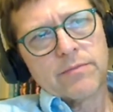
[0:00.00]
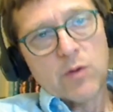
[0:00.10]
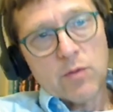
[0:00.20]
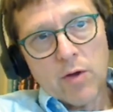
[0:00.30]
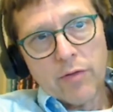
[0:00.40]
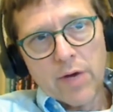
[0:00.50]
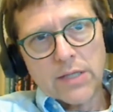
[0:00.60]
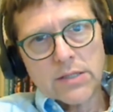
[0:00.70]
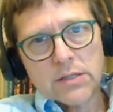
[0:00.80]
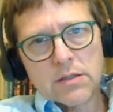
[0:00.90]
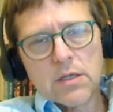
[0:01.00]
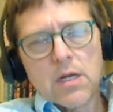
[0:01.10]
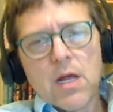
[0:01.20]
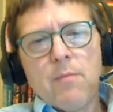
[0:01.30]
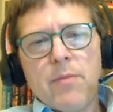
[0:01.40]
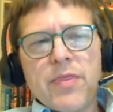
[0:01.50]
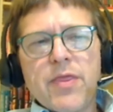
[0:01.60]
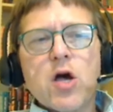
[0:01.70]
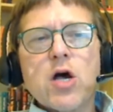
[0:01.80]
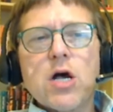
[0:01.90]
They were both right. But
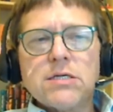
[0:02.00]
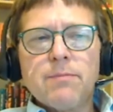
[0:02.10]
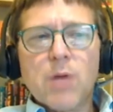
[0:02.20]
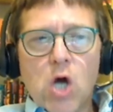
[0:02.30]
because